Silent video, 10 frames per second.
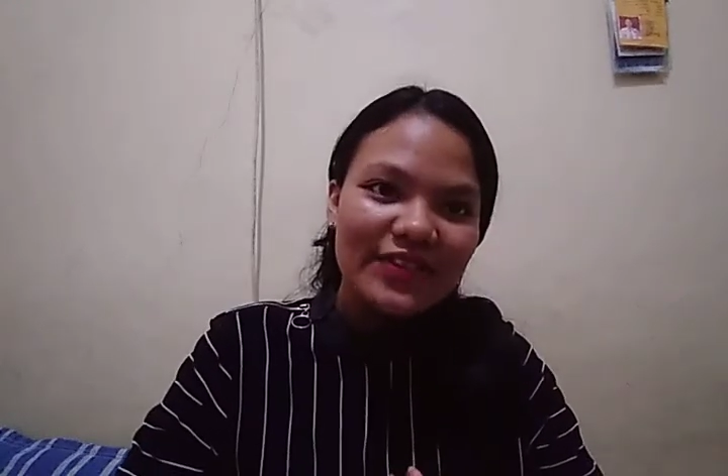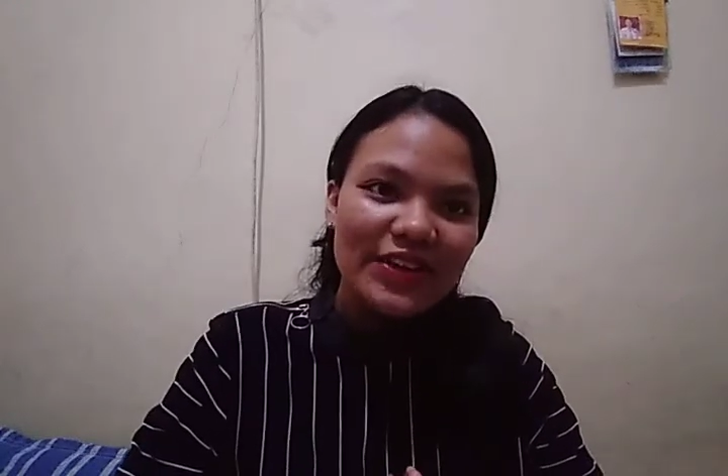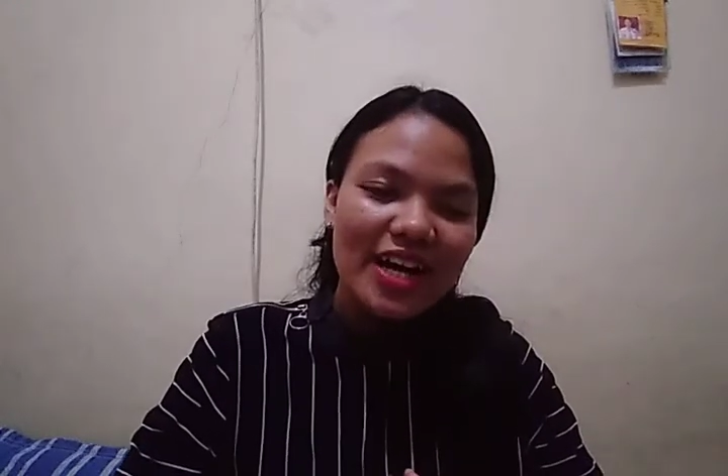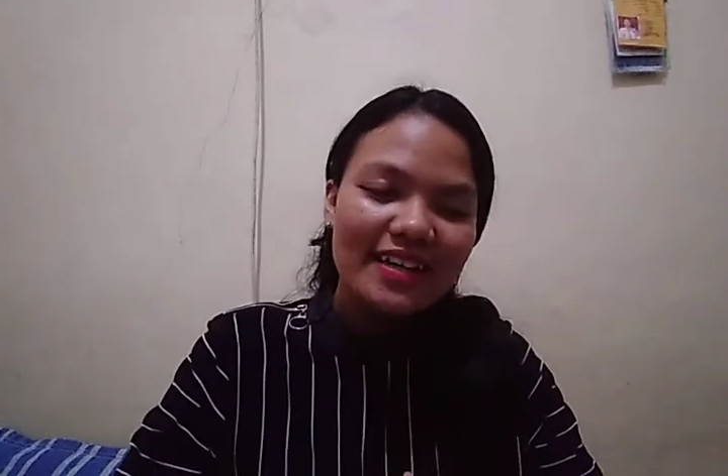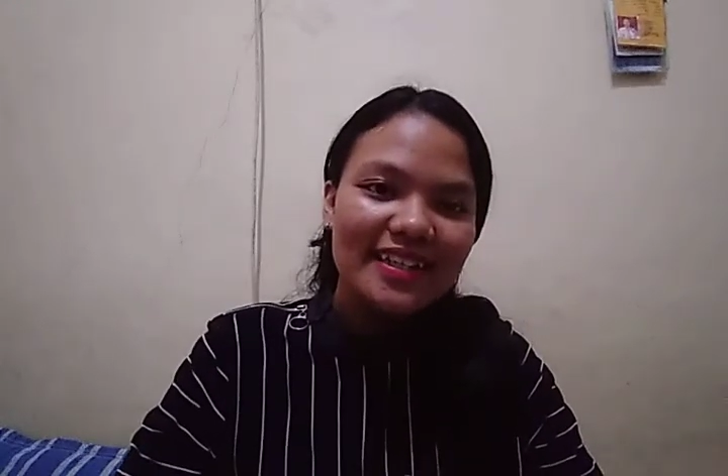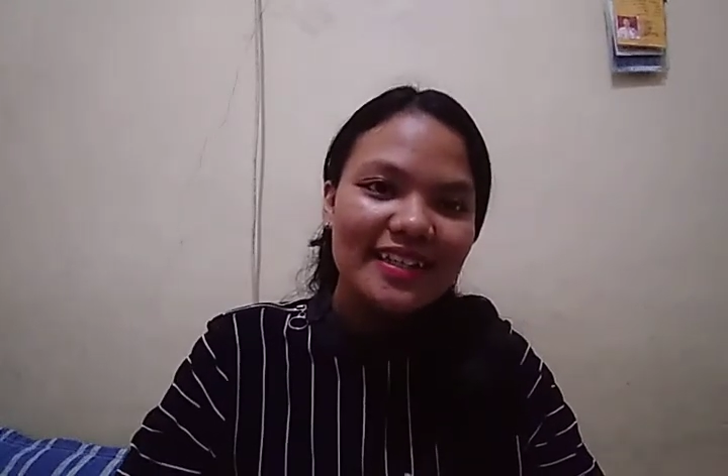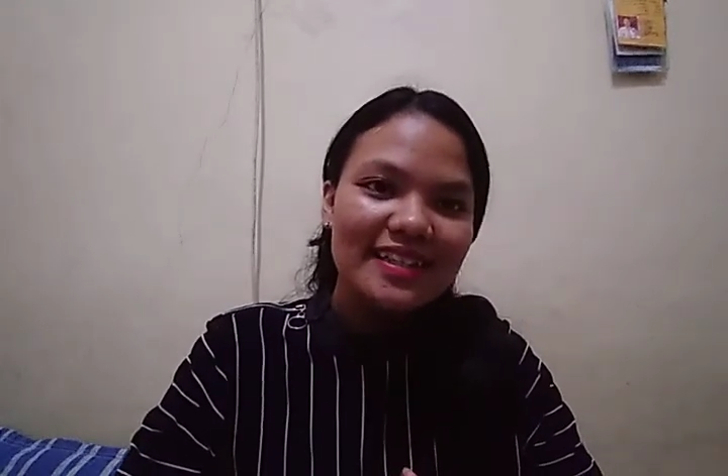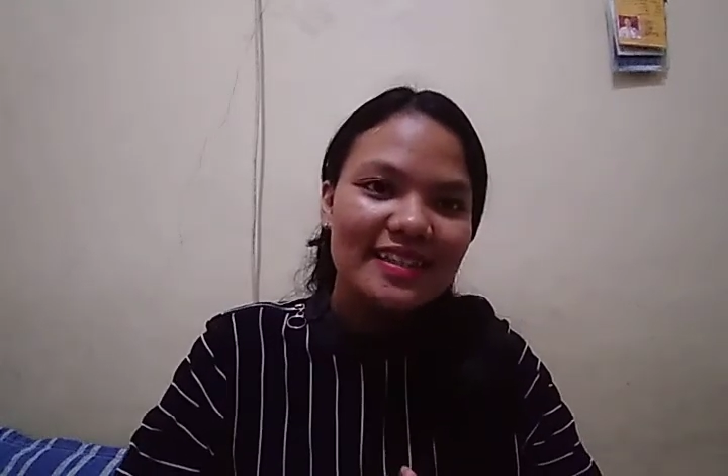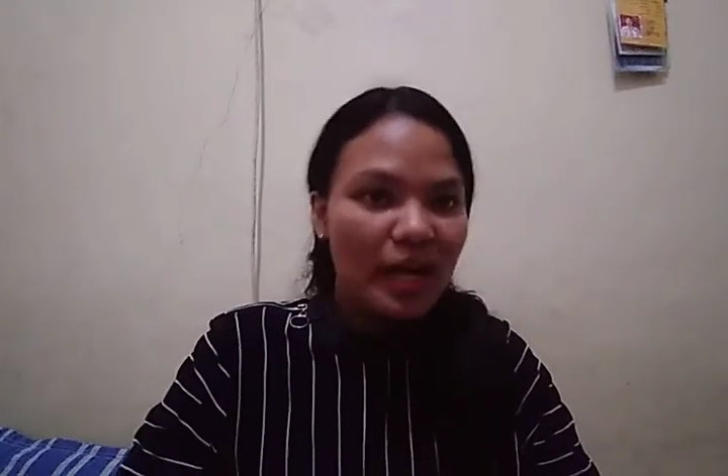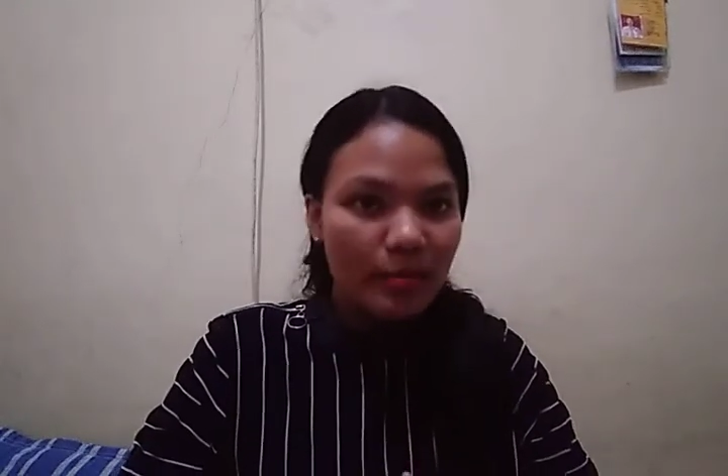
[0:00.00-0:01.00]
regarding
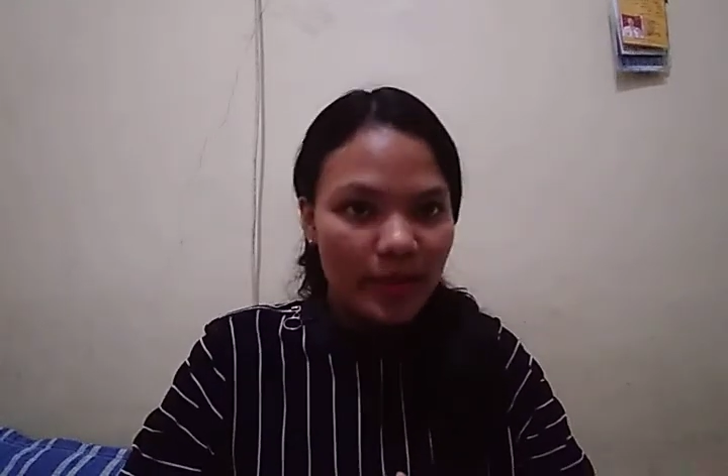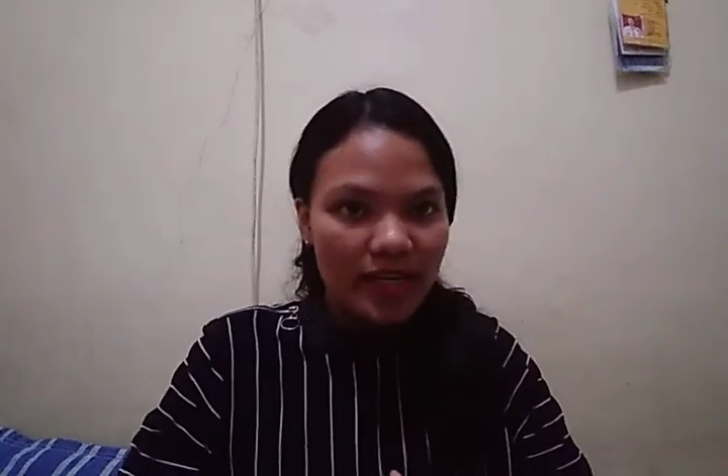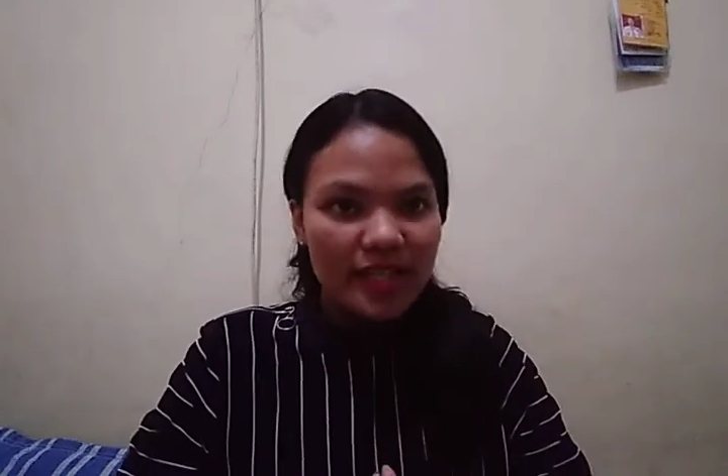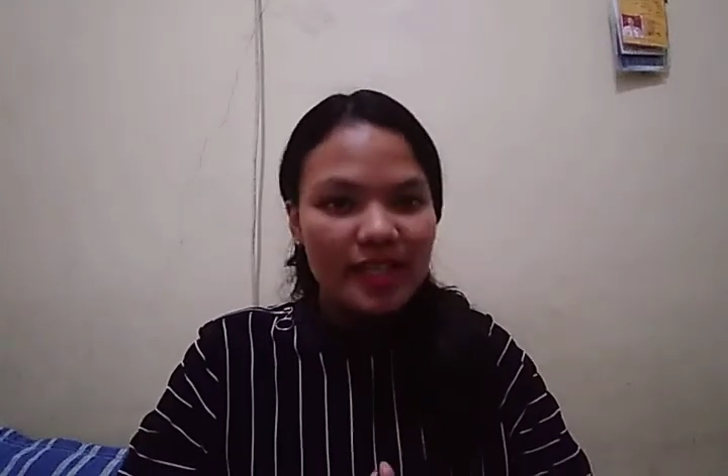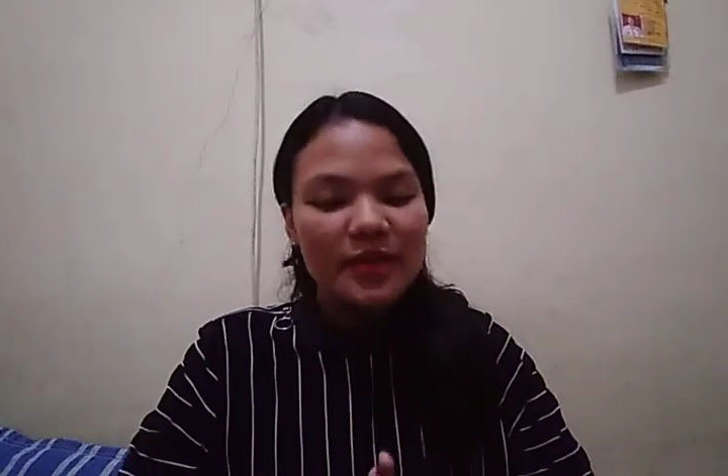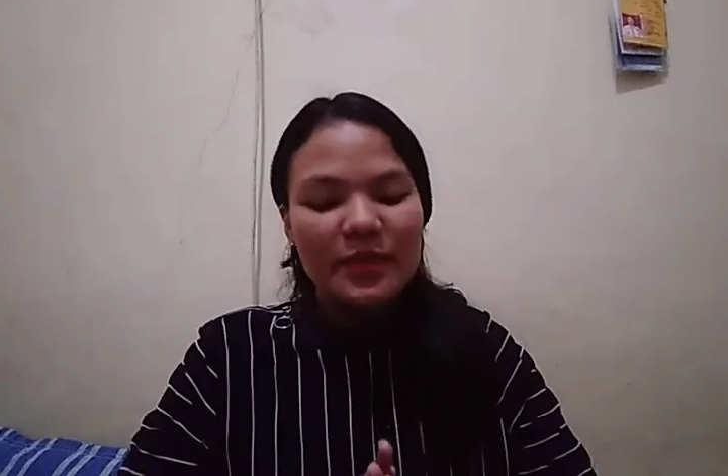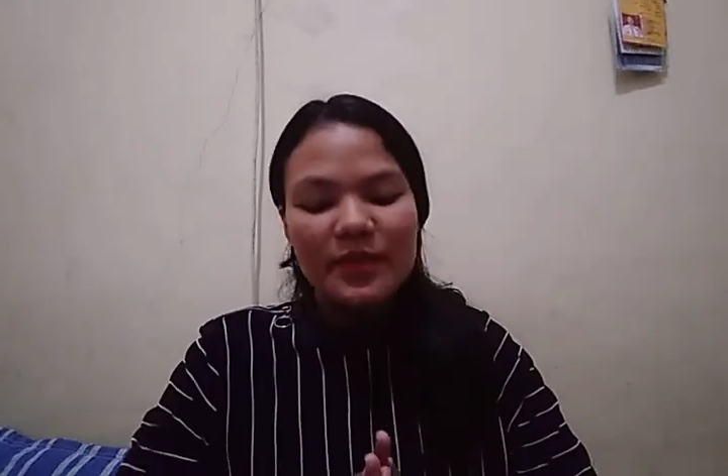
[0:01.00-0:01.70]
this topic